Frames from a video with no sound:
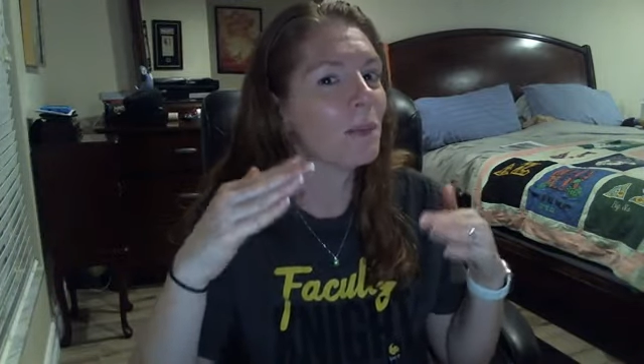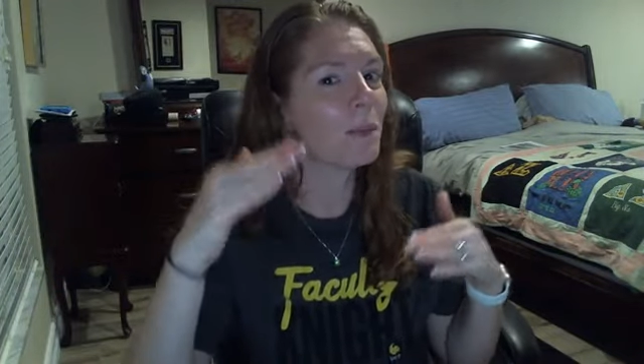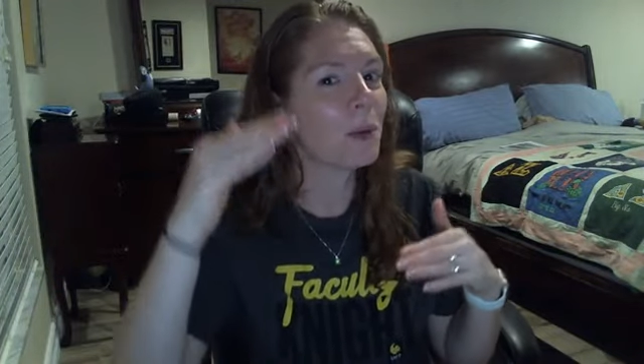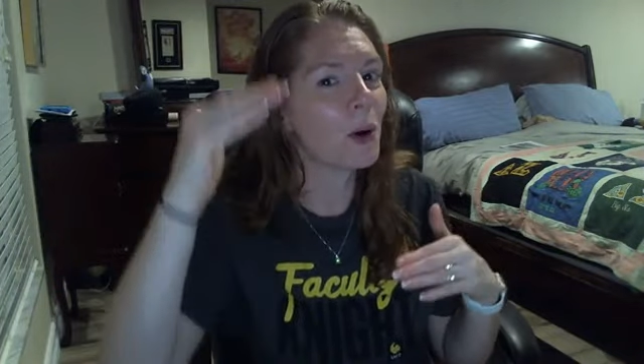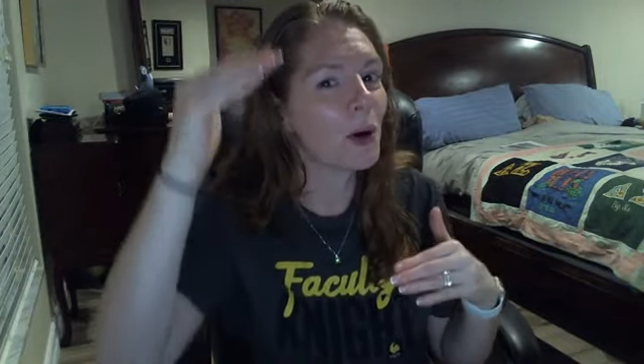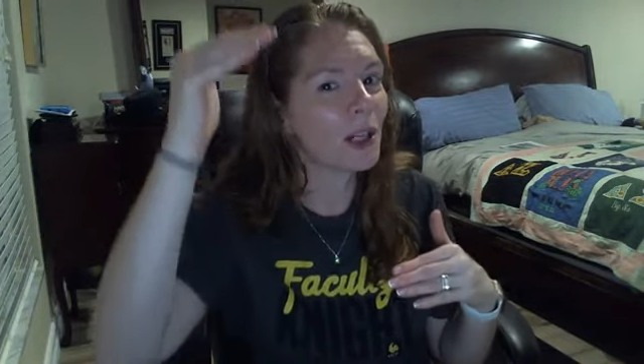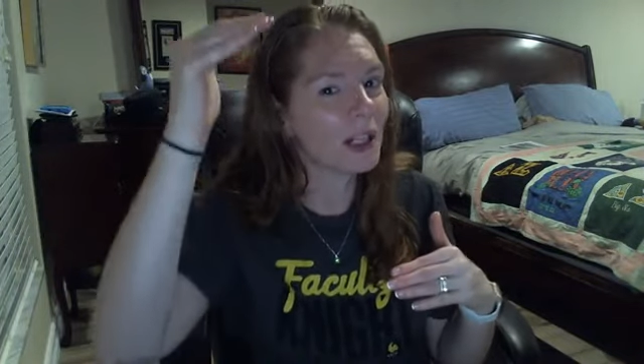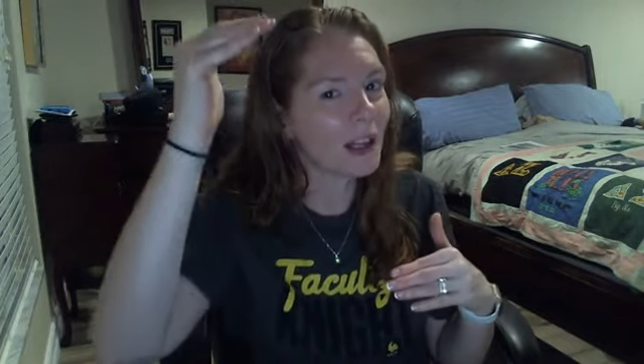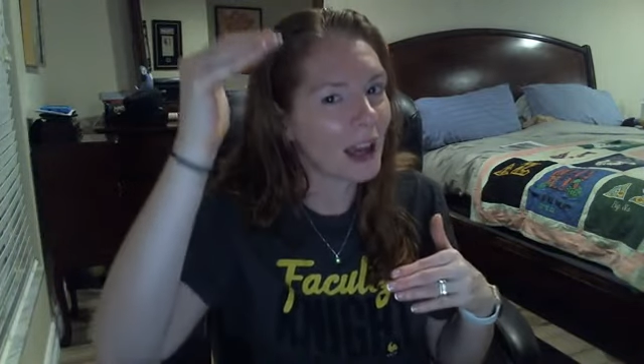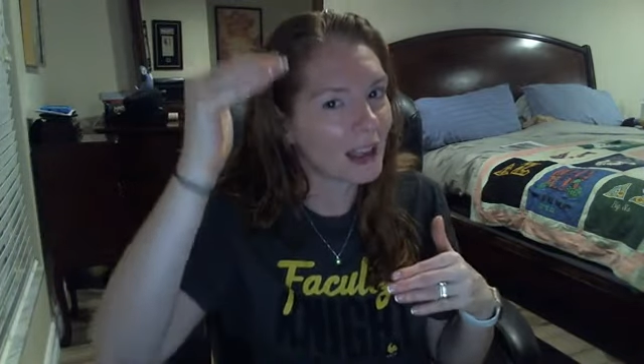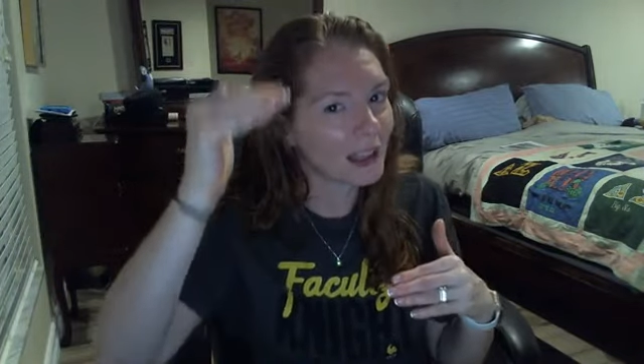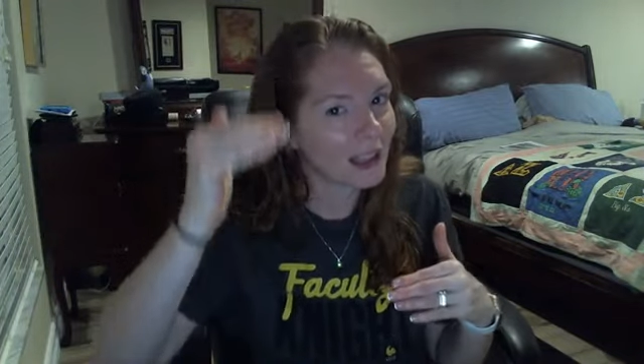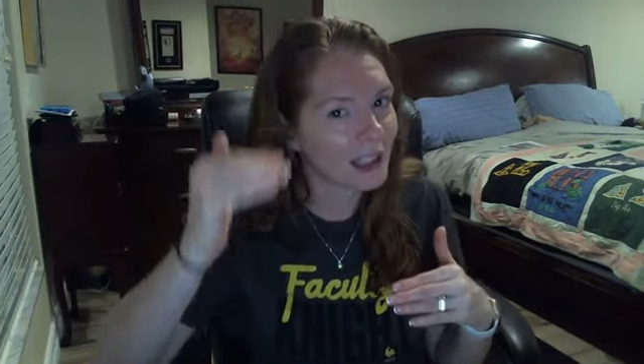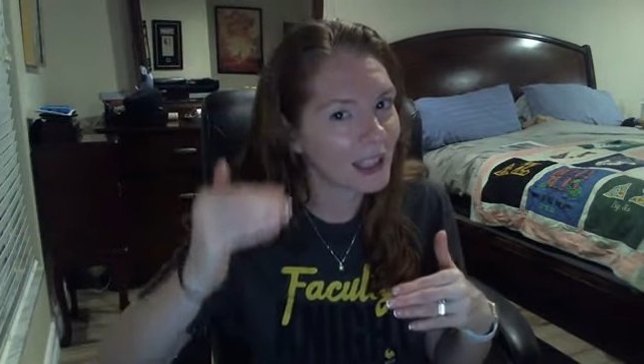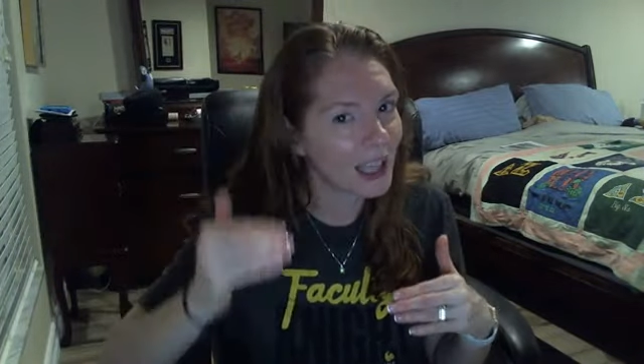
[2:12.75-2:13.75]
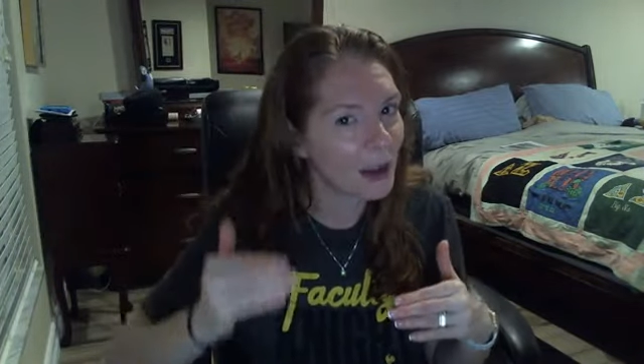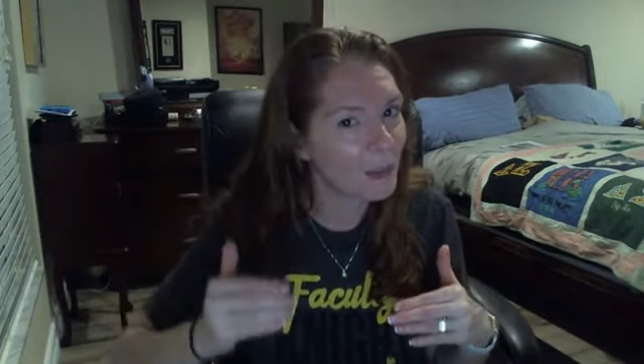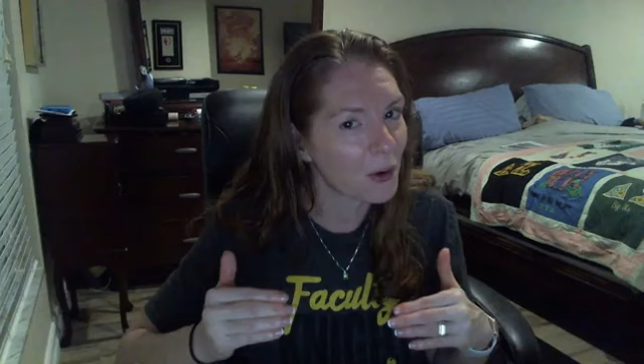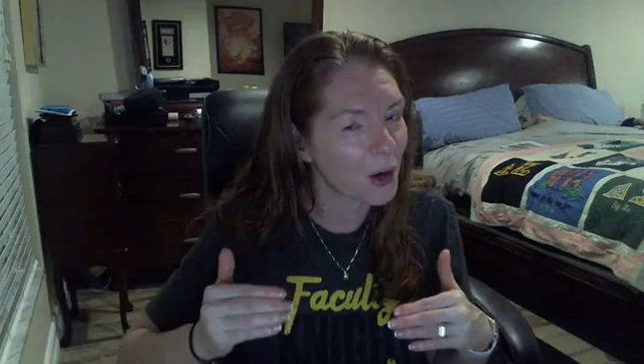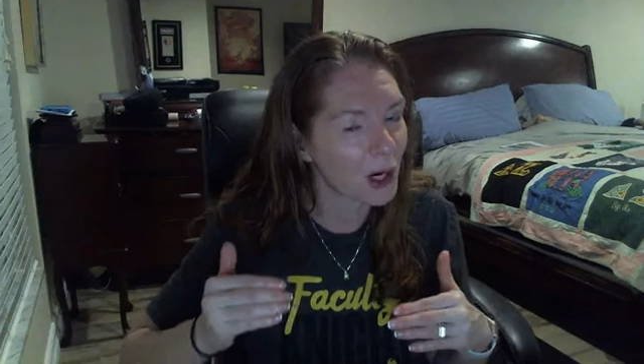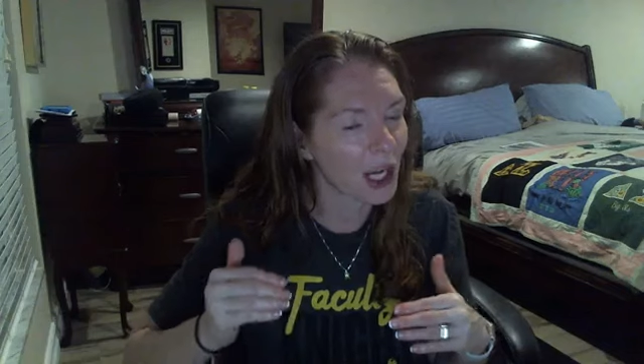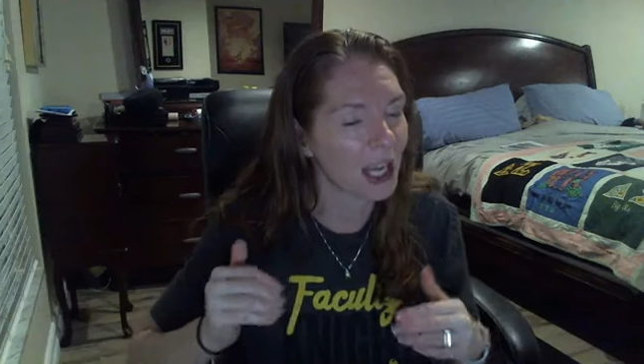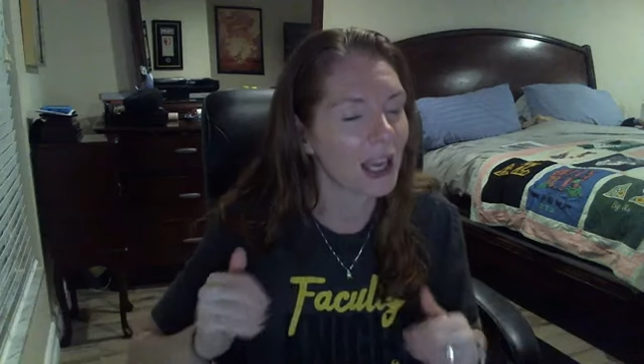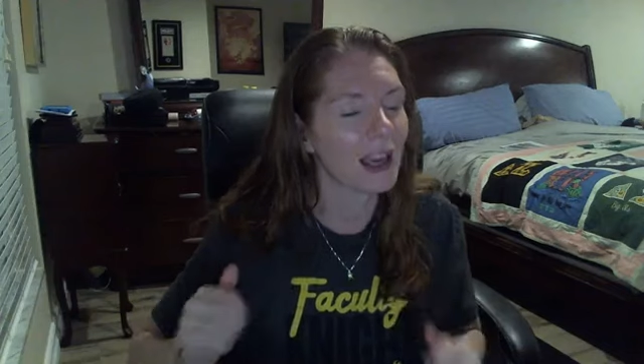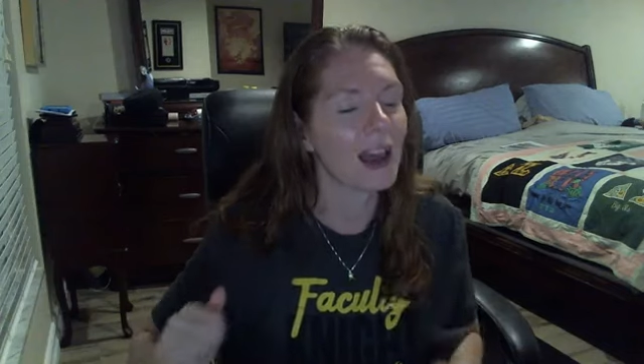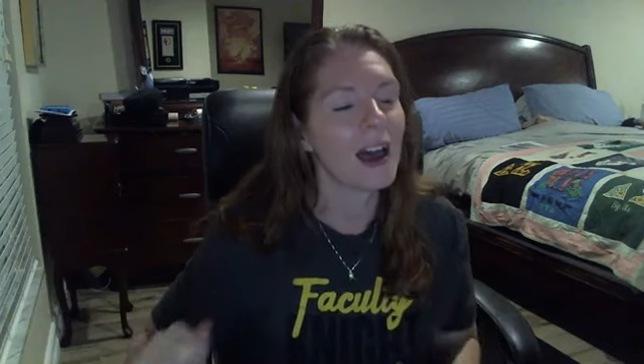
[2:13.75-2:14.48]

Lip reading: put a summary